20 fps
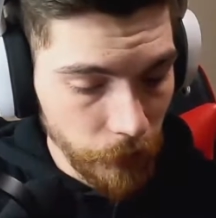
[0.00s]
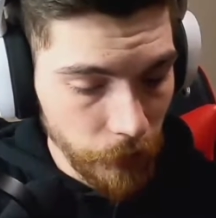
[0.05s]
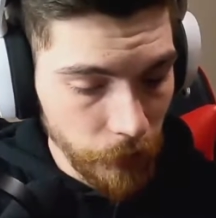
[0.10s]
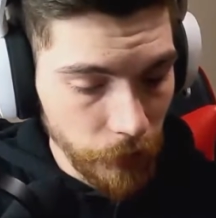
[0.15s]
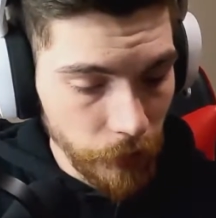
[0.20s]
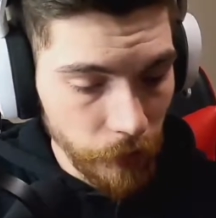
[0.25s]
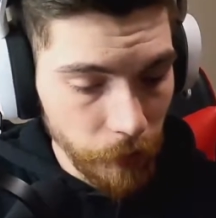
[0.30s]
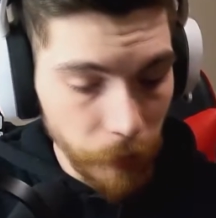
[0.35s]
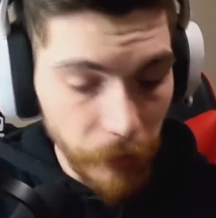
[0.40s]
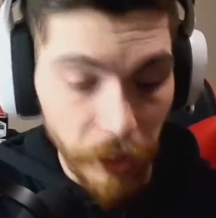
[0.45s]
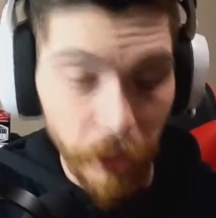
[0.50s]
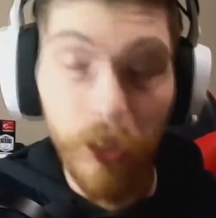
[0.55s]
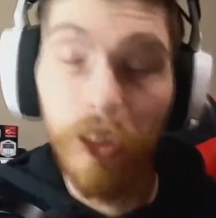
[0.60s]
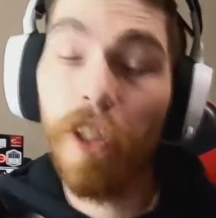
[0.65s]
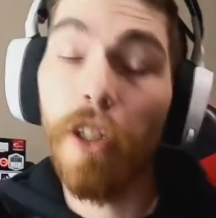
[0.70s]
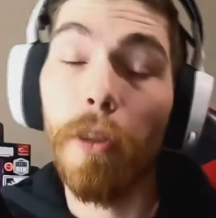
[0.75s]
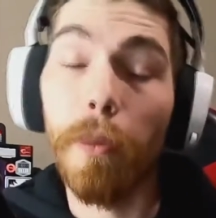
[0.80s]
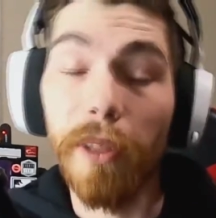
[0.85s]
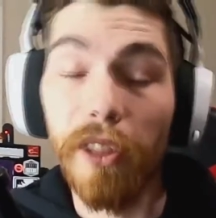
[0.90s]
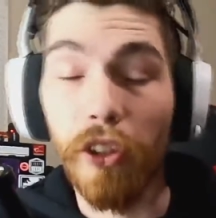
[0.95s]
But you just go to
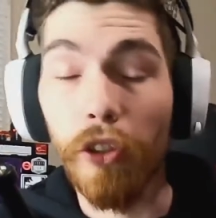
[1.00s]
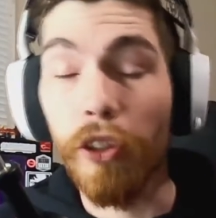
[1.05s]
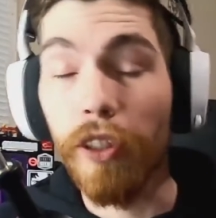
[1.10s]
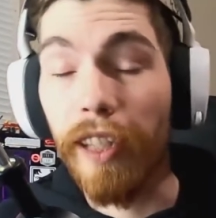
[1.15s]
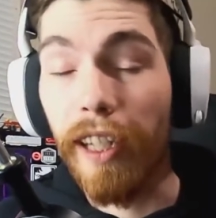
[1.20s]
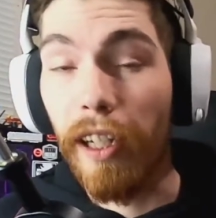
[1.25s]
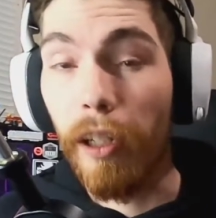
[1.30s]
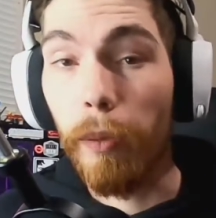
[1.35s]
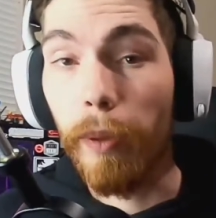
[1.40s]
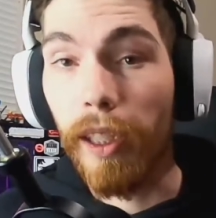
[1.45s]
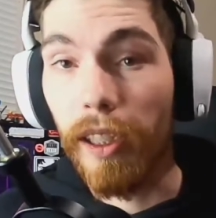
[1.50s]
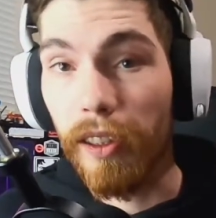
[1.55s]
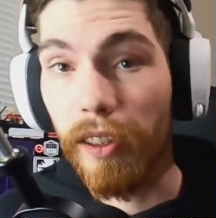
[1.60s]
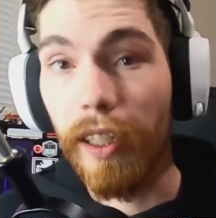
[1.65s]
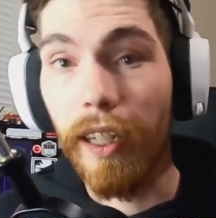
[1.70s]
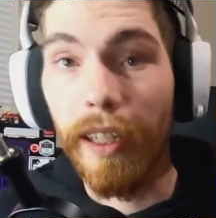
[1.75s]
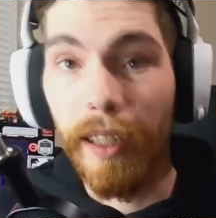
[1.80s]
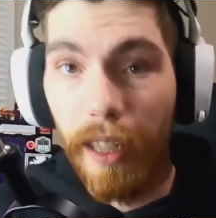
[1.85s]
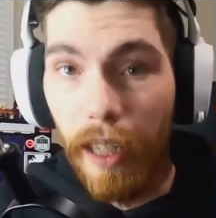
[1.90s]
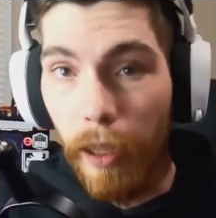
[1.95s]

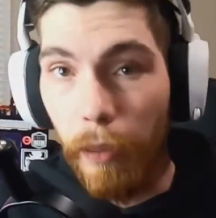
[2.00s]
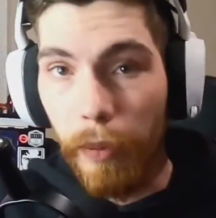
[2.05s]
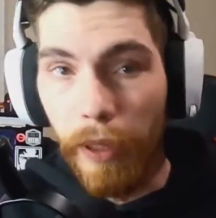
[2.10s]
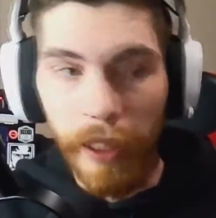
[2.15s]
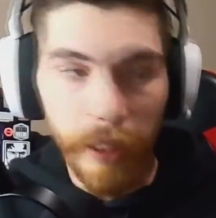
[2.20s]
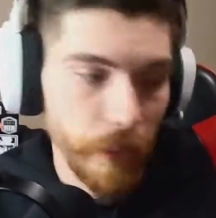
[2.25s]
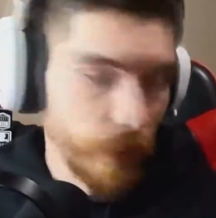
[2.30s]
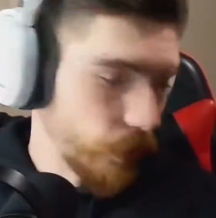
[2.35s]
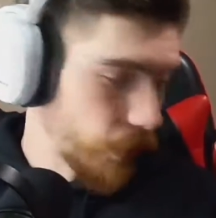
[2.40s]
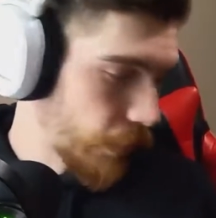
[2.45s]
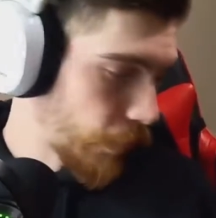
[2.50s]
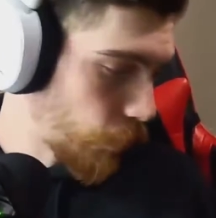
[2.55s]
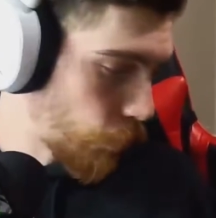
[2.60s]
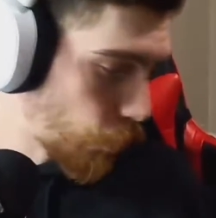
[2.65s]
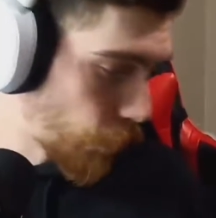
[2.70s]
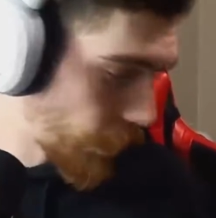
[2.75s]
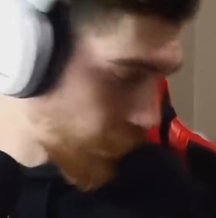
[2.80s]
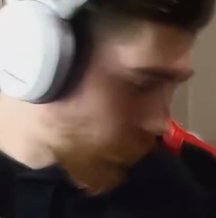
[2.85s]
mysterytacklebox.com and it'll take you straight to